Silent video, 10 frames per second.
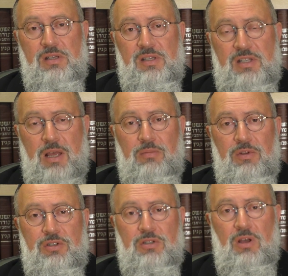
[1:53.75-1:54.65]

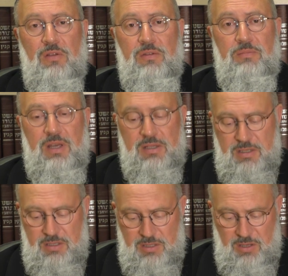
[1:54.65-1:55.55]
established on the
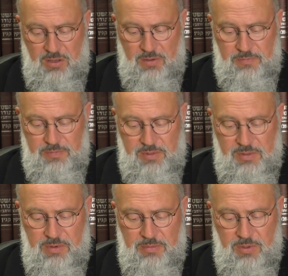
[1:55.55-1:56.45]
basis of,
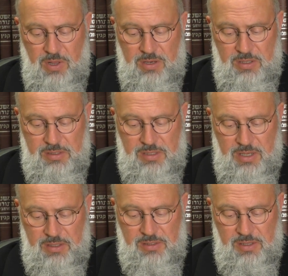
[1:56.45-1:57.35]
Rabbi Yohanan
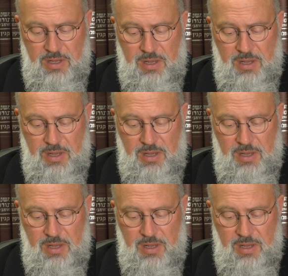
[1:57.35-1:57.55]
states,